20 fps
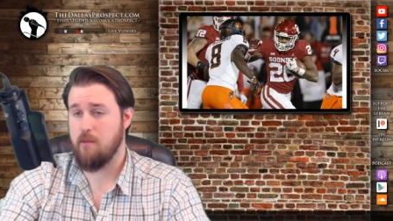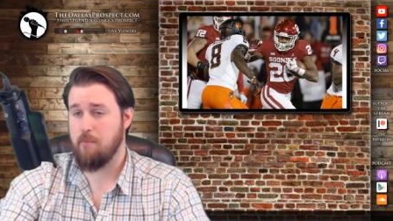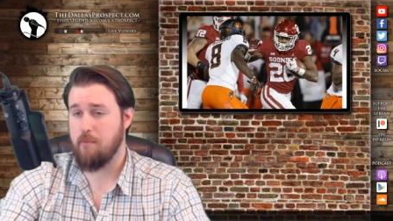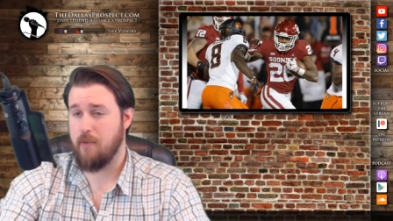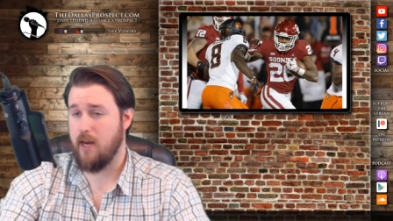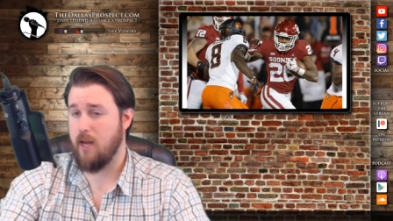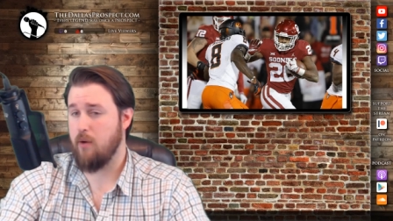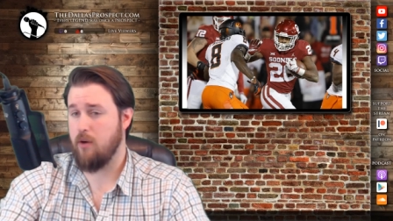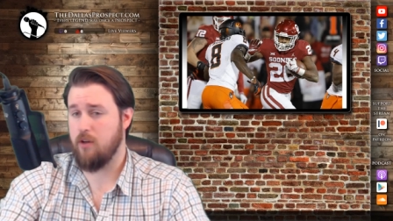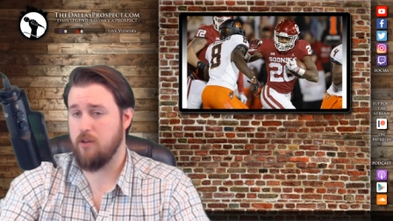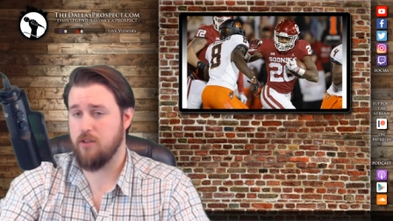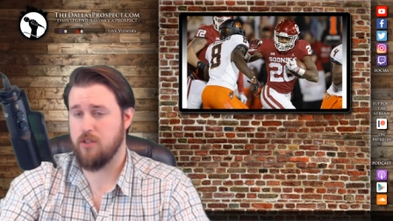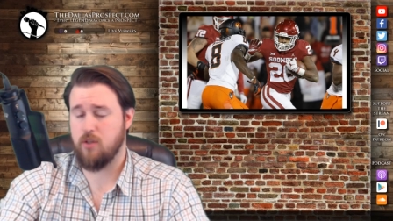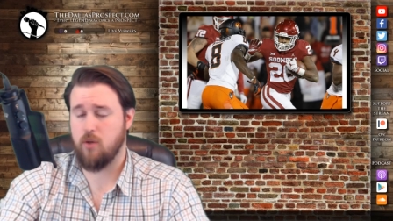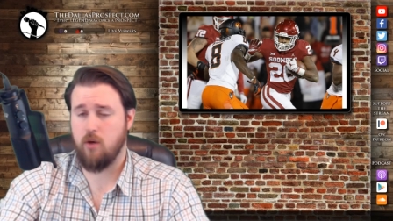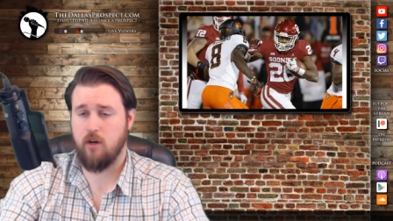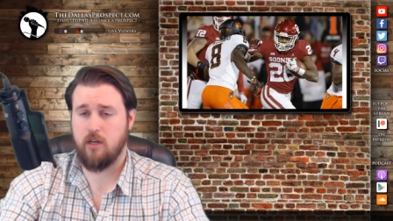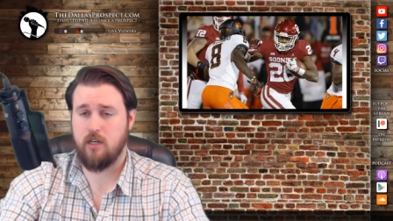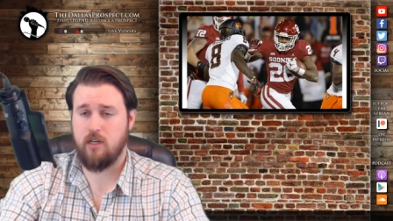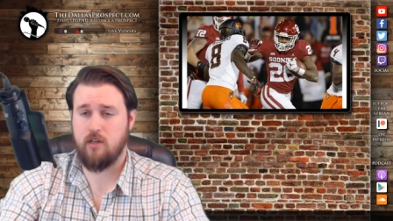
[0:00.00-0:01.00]
but I would
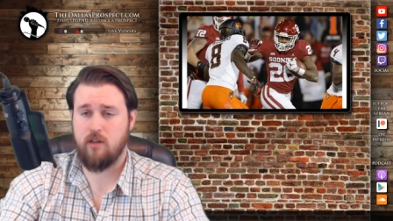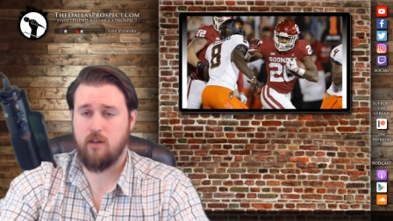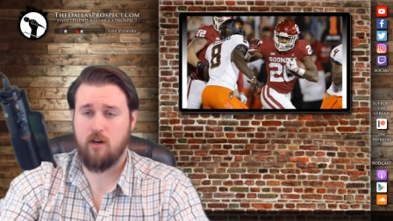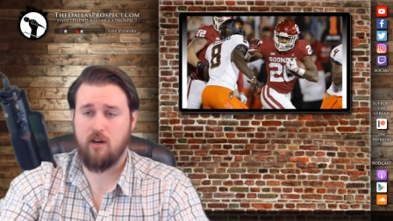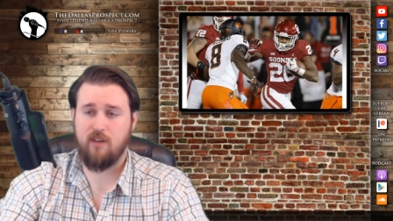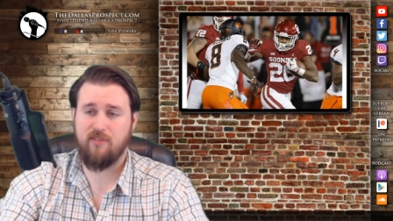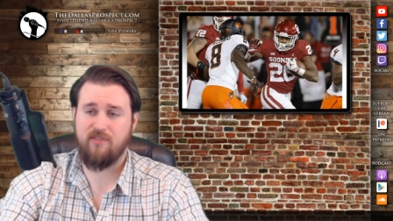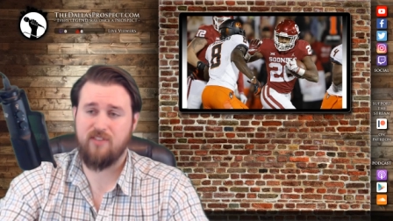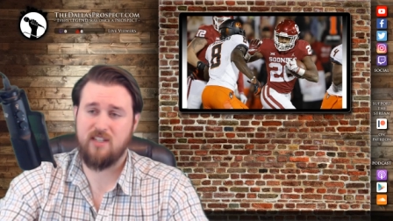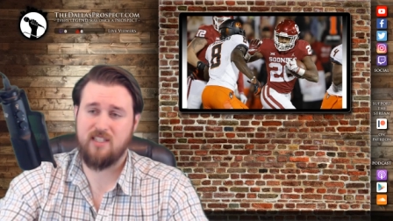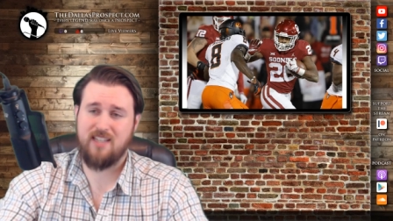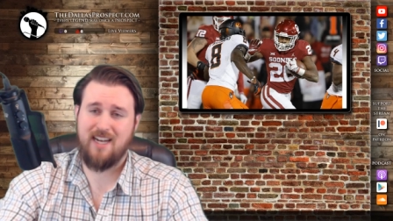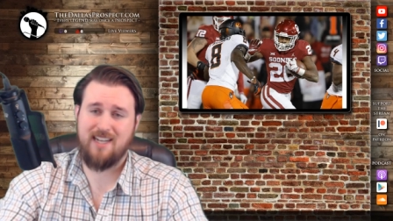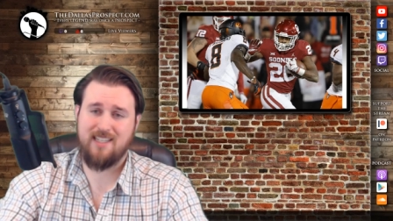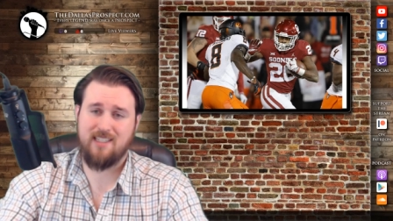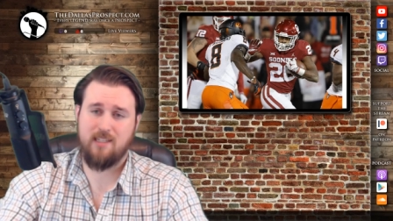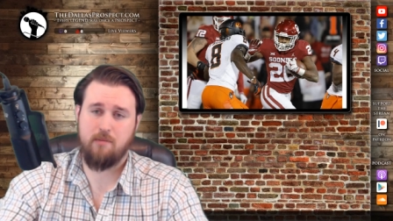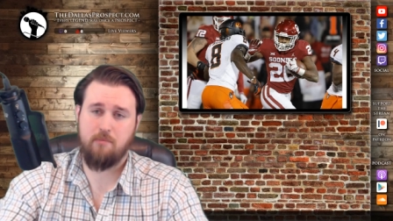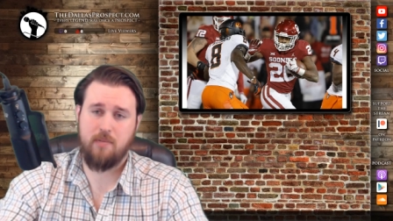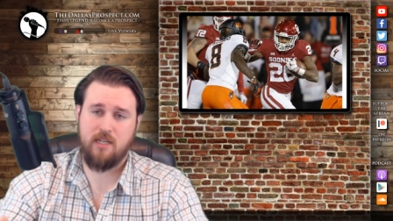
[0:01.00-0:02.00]
also argue the offense
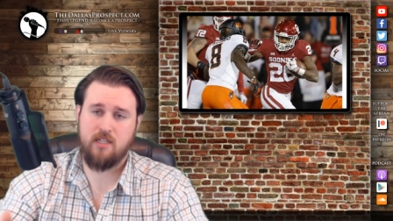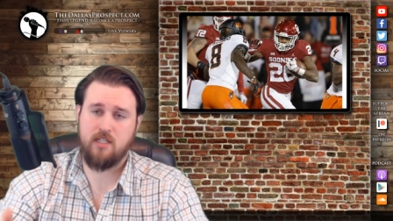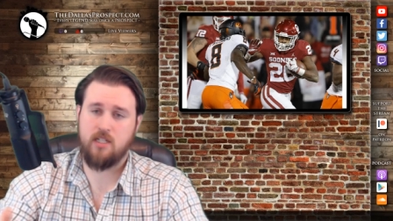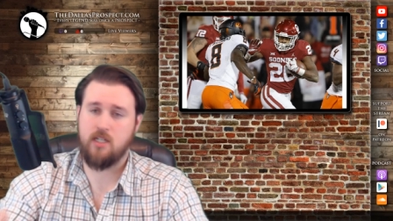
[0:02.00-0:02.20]
hasn't been